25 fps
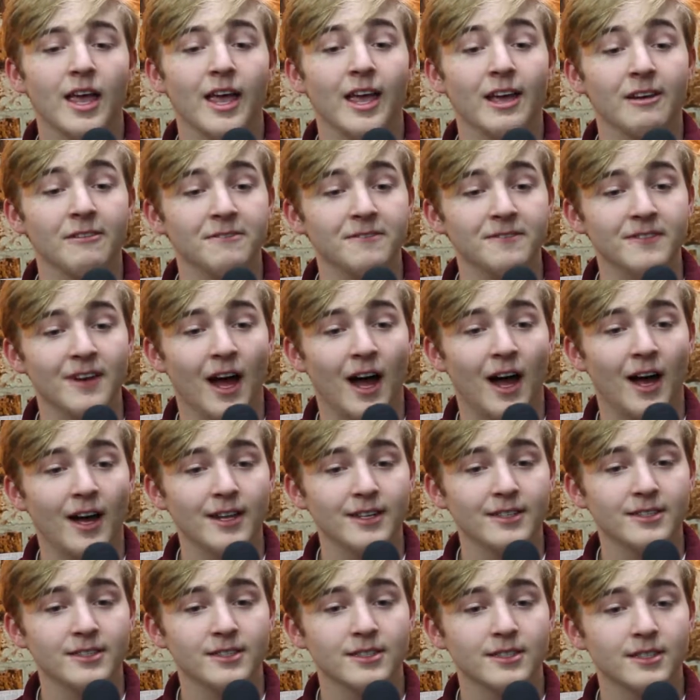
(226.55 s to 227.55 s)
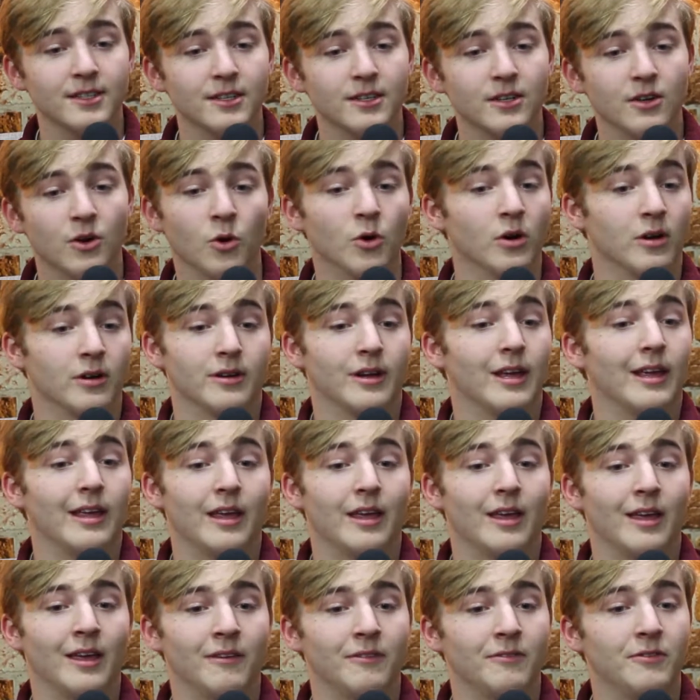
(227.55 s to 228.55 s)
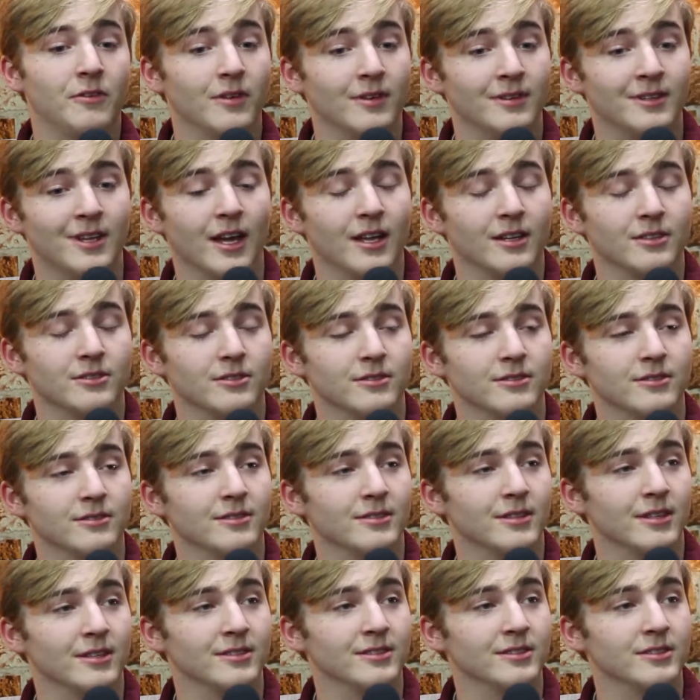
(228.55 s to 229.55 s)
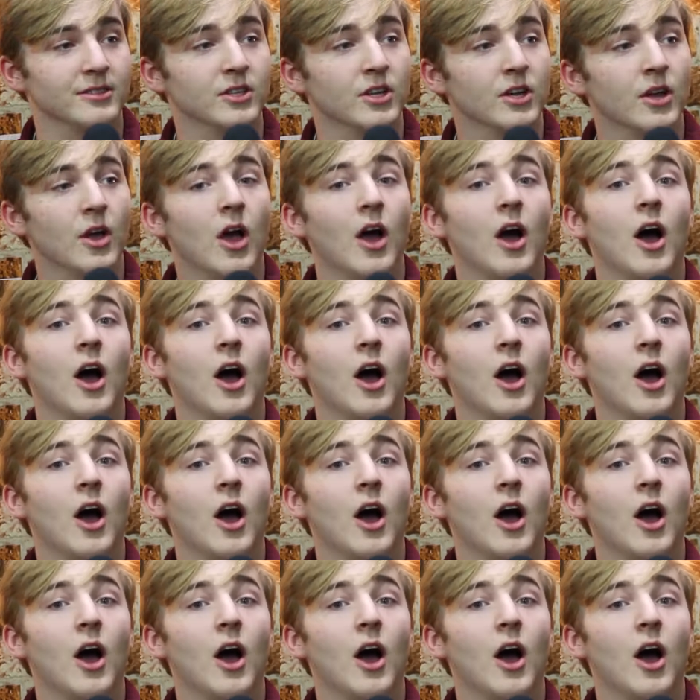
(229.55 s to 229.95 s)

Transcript: If not, or if it does or doesn't,